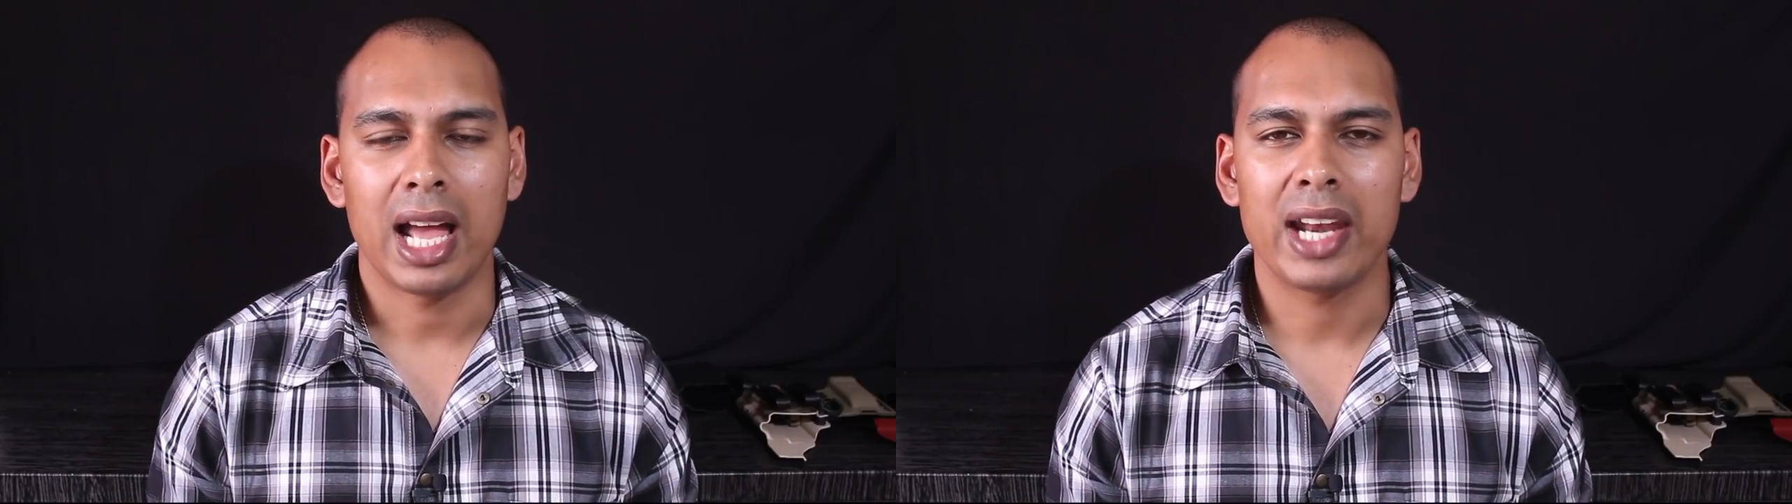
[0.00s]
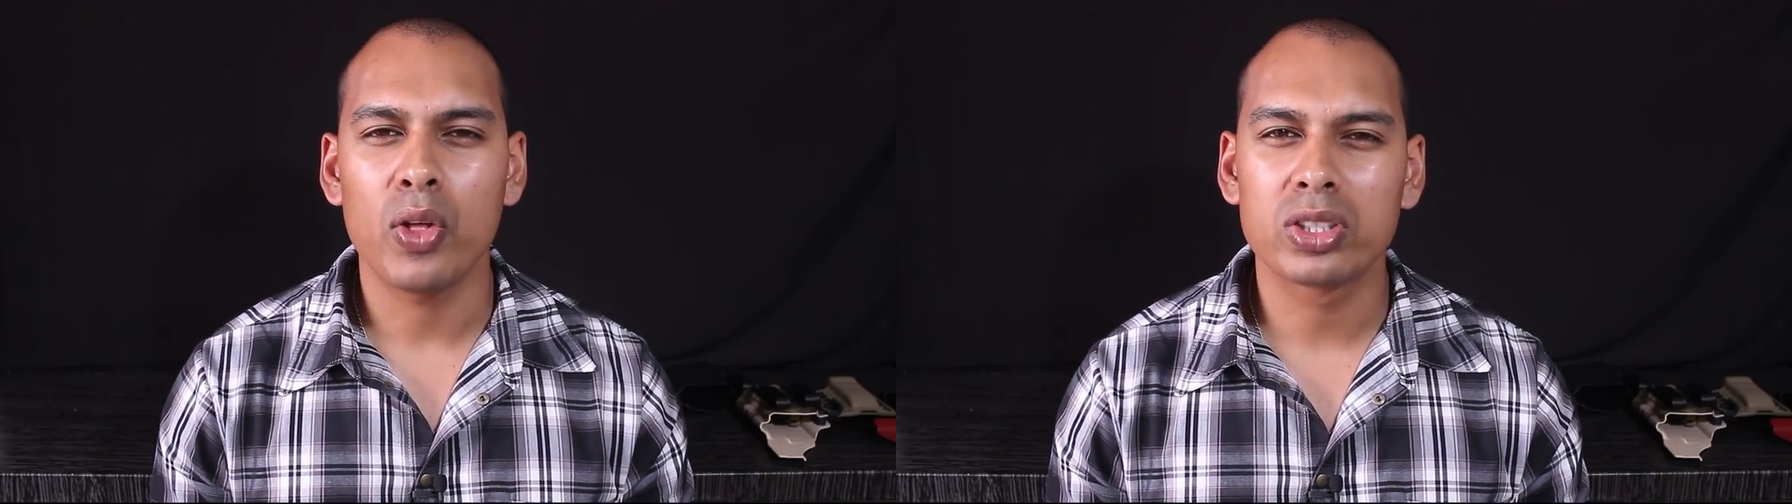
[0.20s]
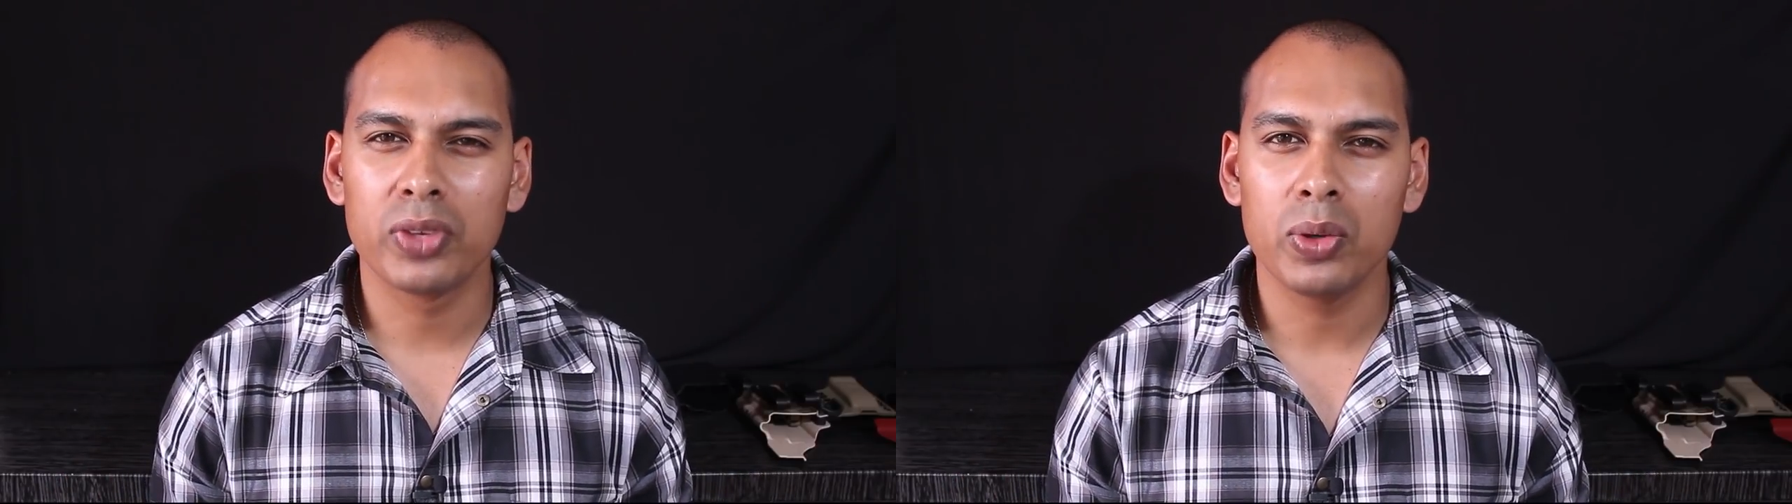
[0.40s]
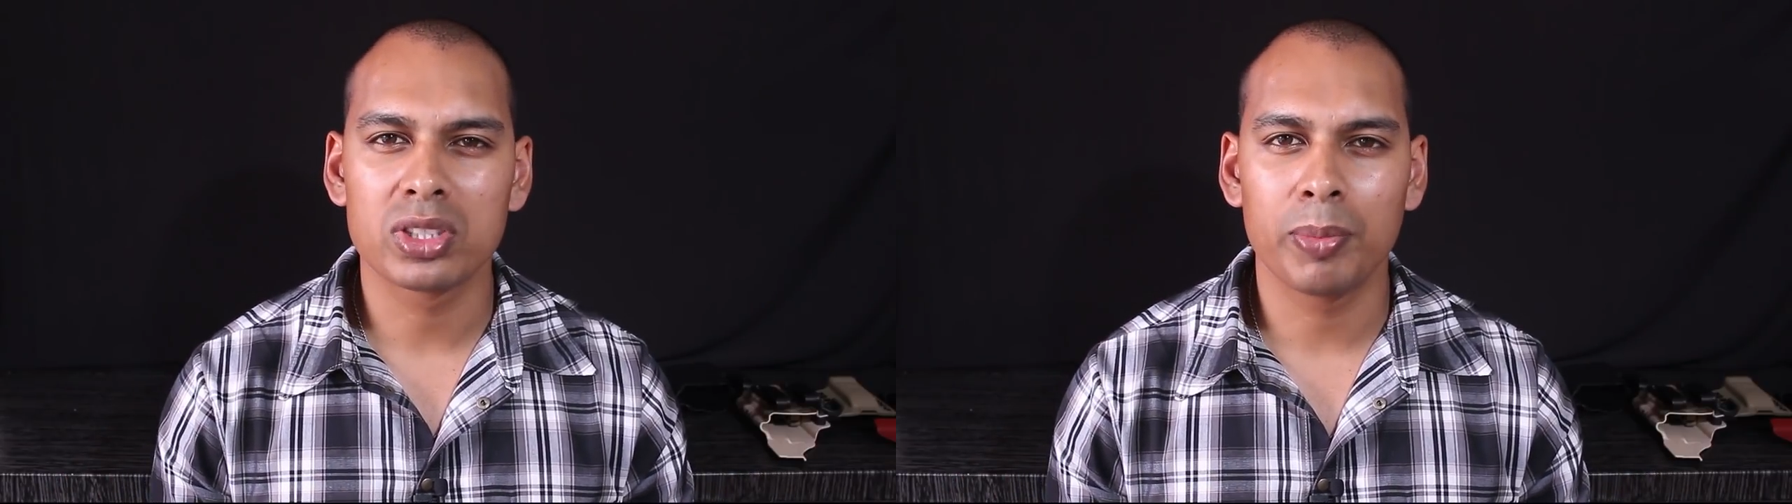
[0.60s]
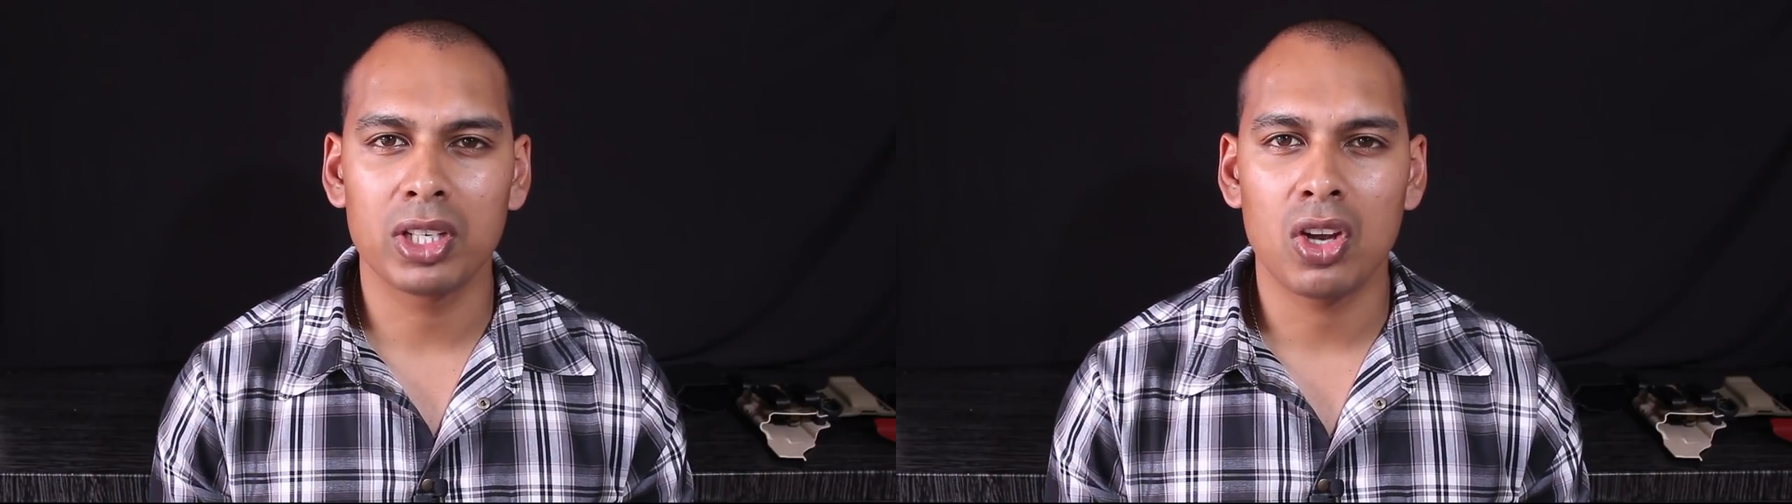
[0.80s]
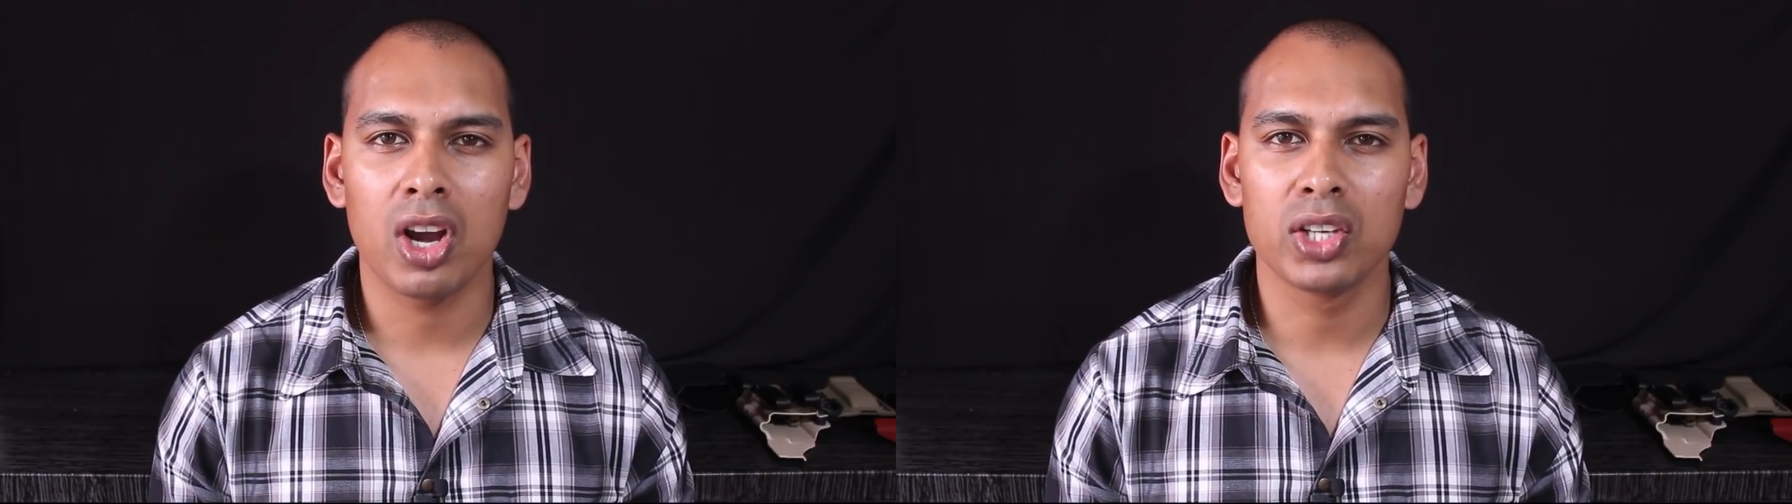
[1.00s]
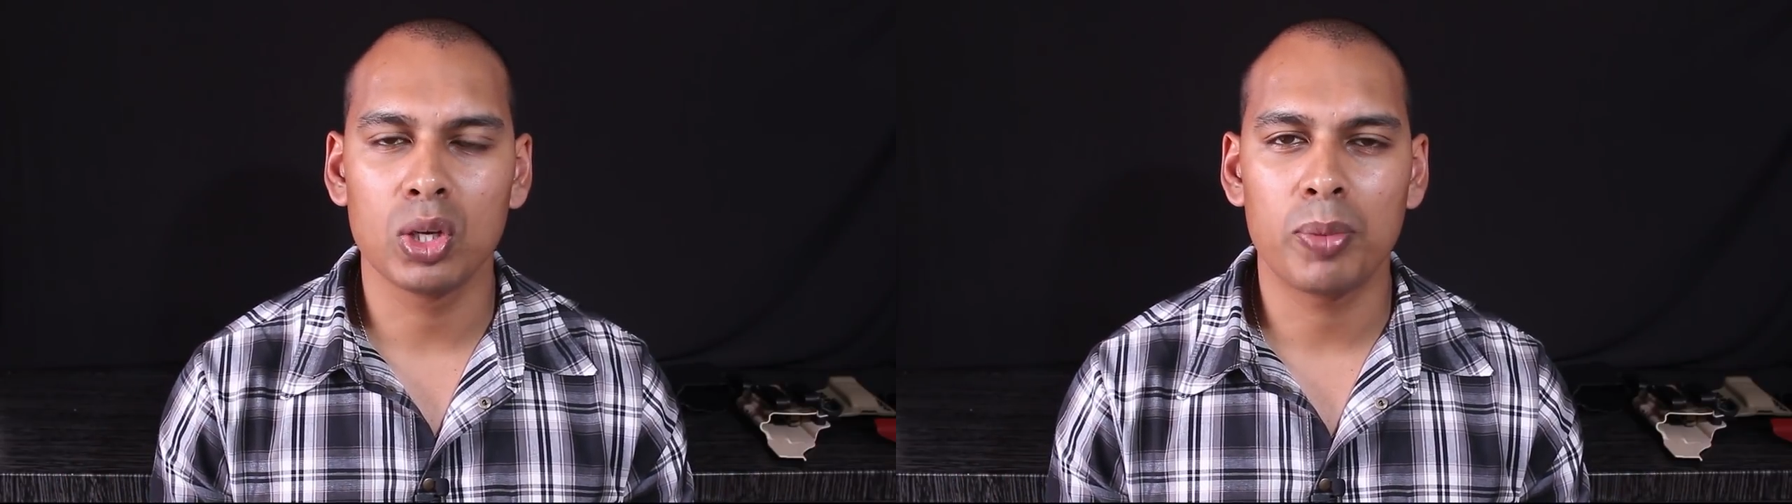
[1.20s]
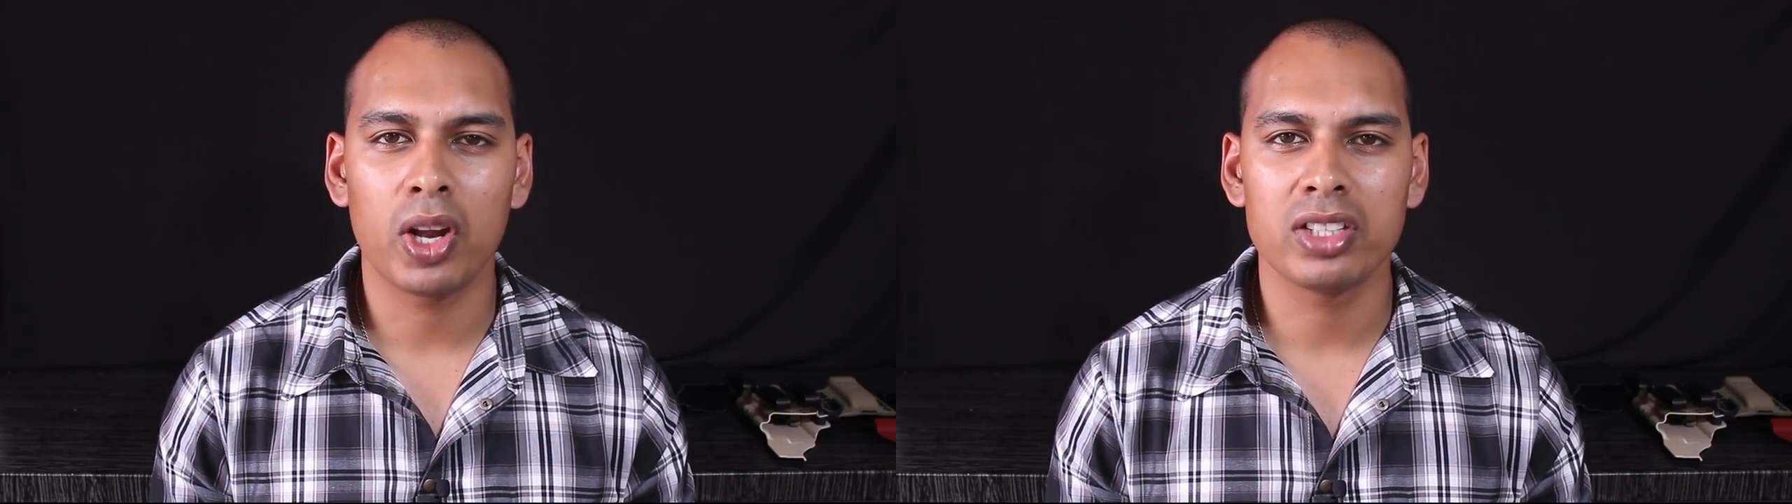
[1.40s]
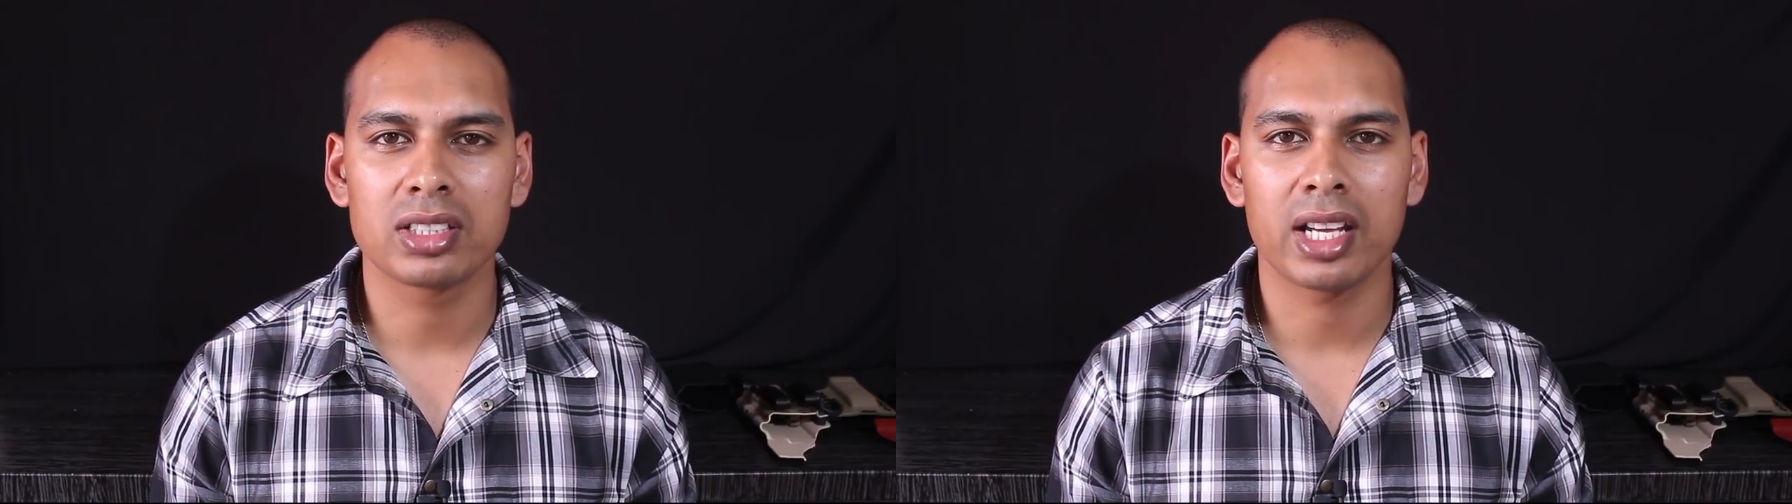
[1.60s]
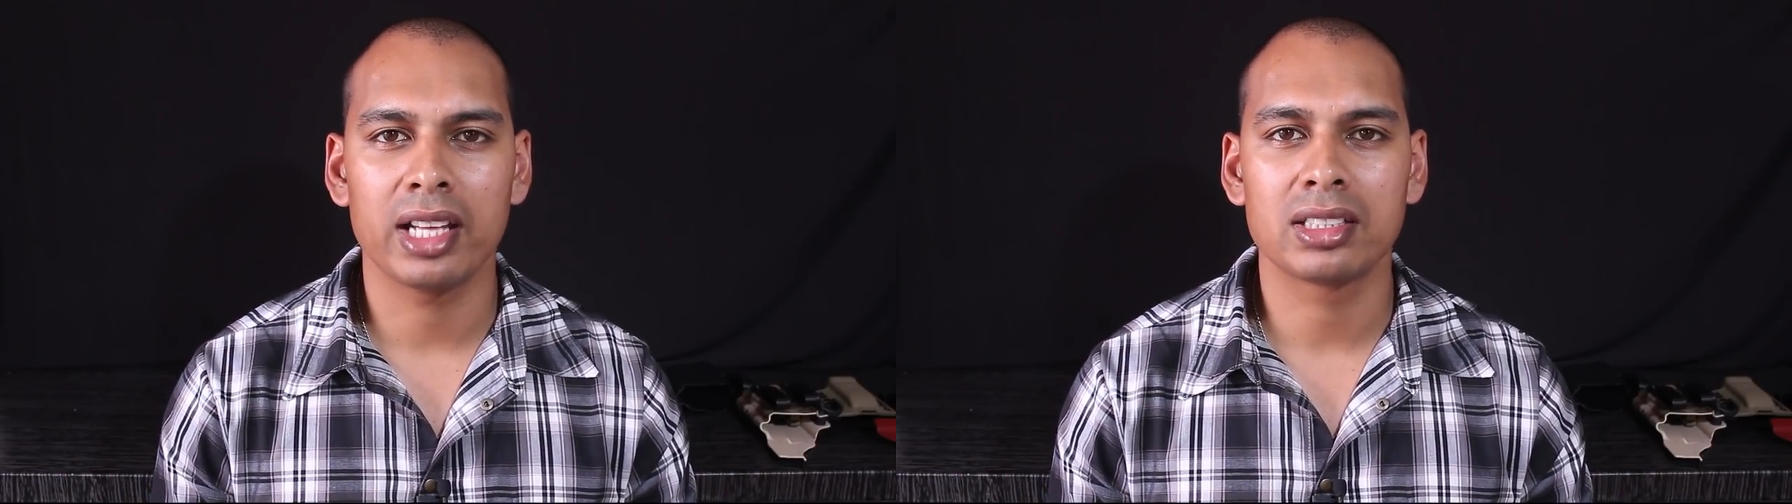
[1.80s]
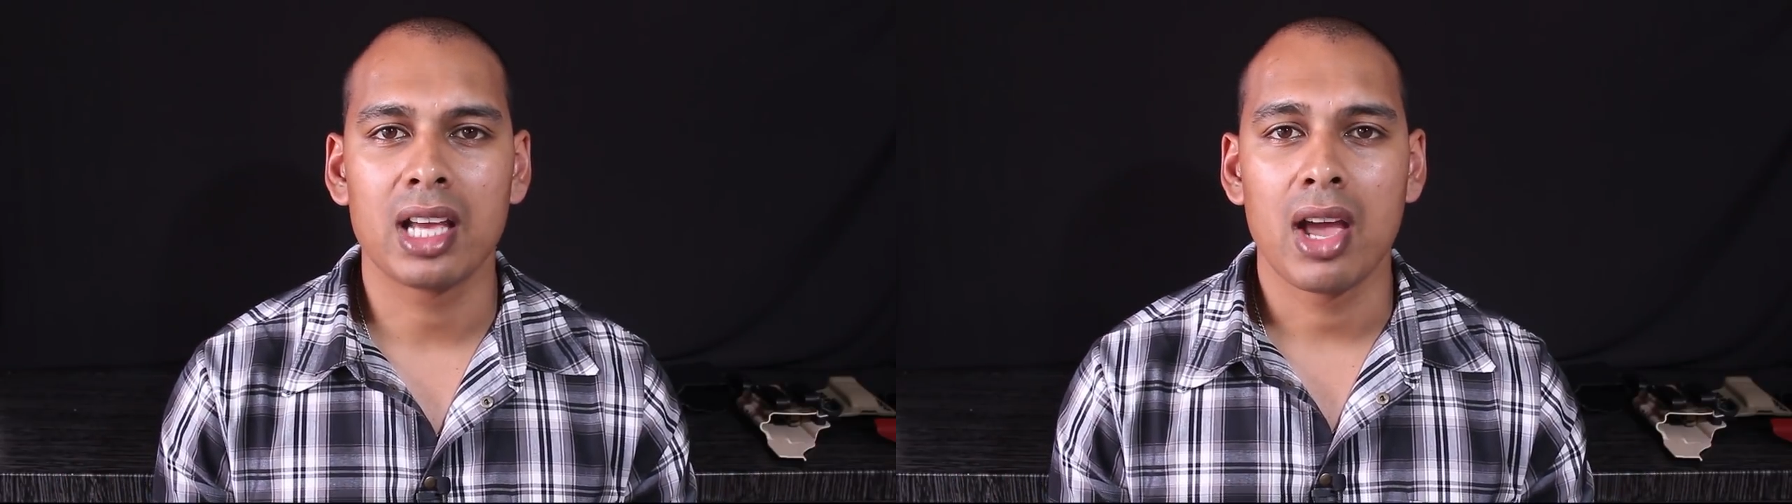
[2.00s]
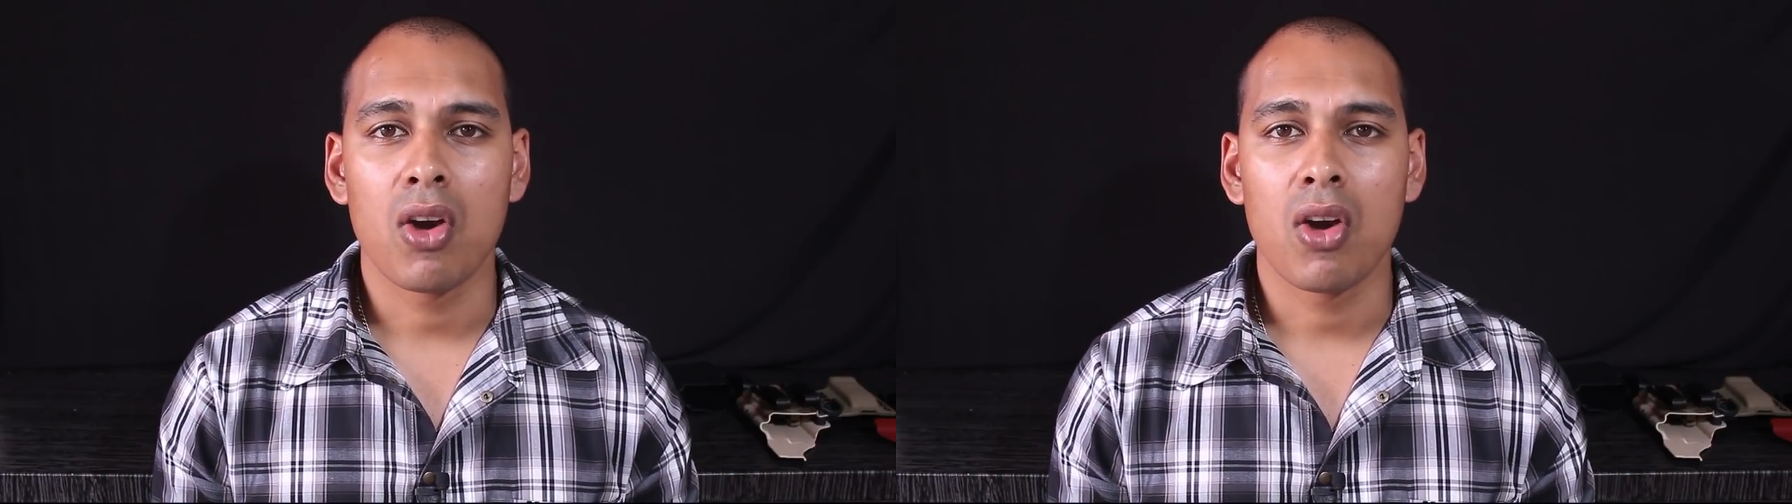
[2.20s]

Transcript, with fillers: I know this video is a bit long. I do apologize, guys.